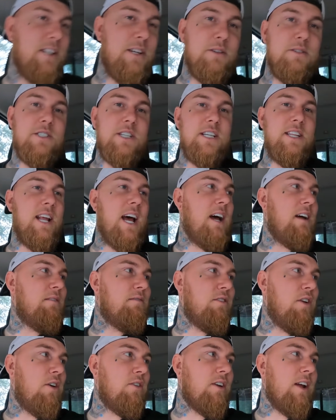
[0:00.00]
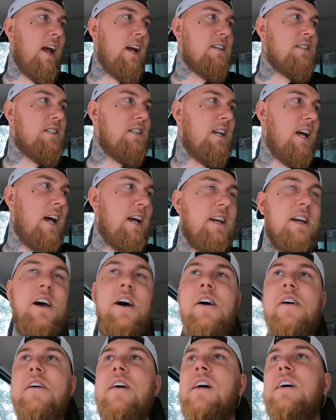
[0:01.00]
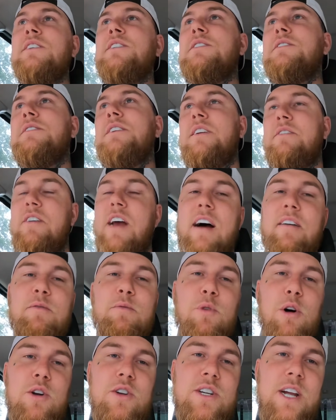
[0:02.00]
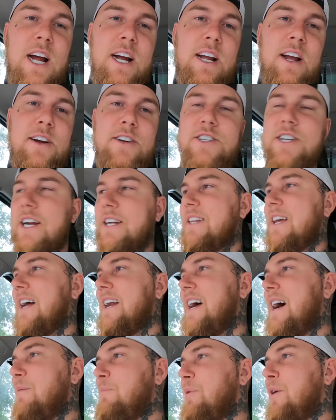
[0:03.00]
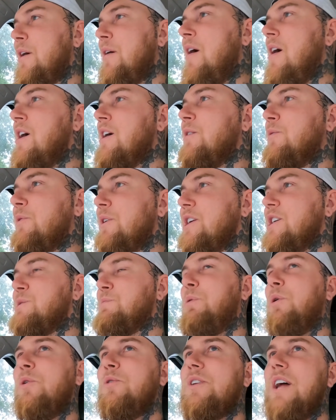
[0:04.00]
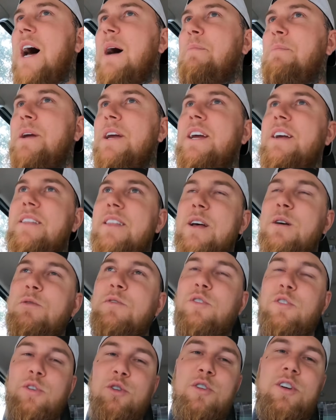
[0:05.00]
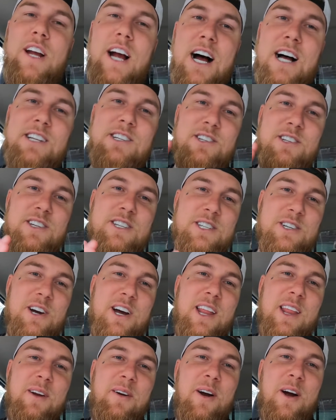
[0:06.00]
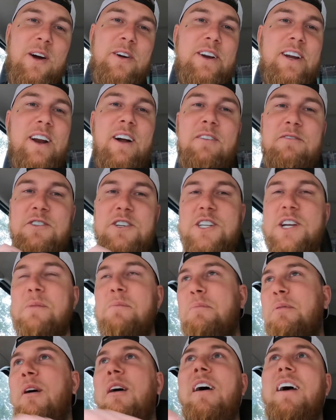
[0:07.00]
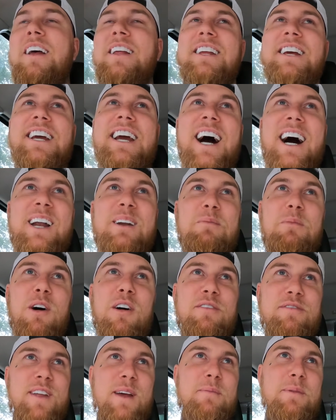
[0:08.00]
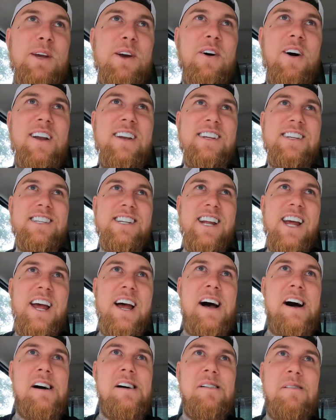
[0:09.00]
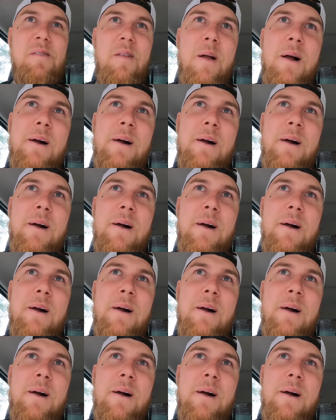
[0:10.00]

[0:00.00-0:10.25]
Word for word: He was in that vlog yesterday. Oh, yeah. If you haven't watched that, go check that out. But we just pulled up here and there was two cars on the side of the road and I've just completely cut them off. They're behind us now